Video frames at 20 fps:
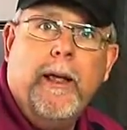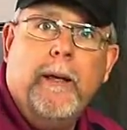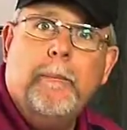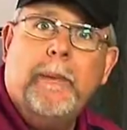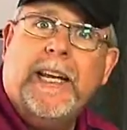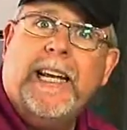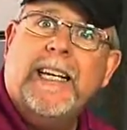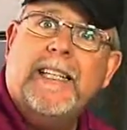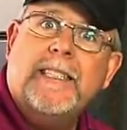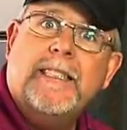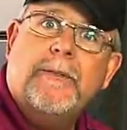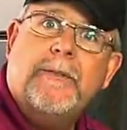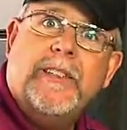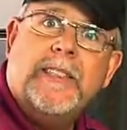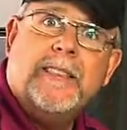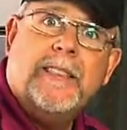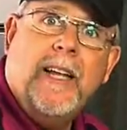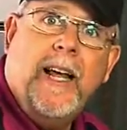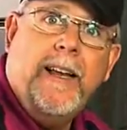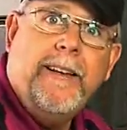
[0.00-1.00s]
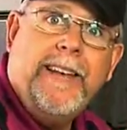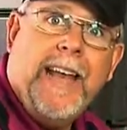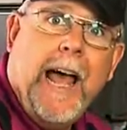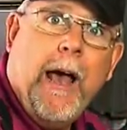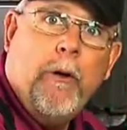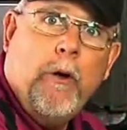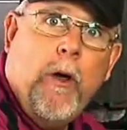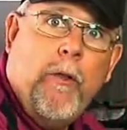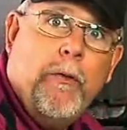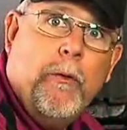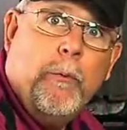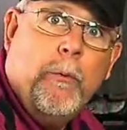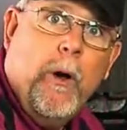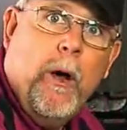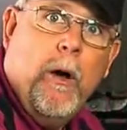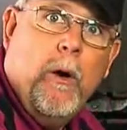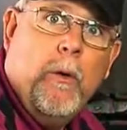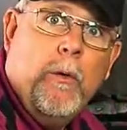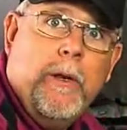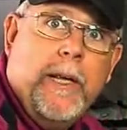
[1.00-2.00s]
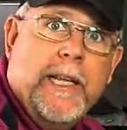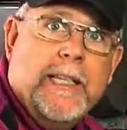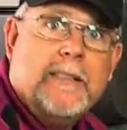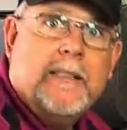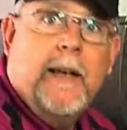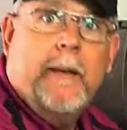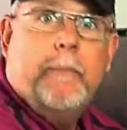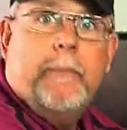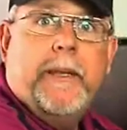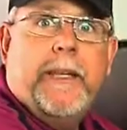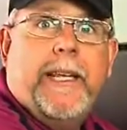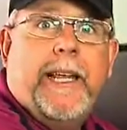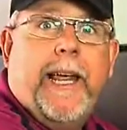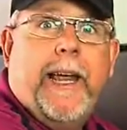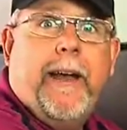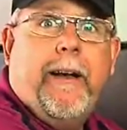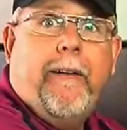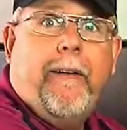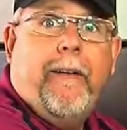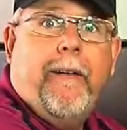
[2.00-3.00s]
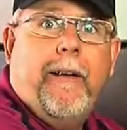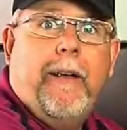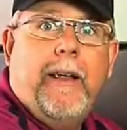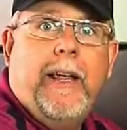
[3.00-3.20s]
Because if it's not down on the road, it's up in the air.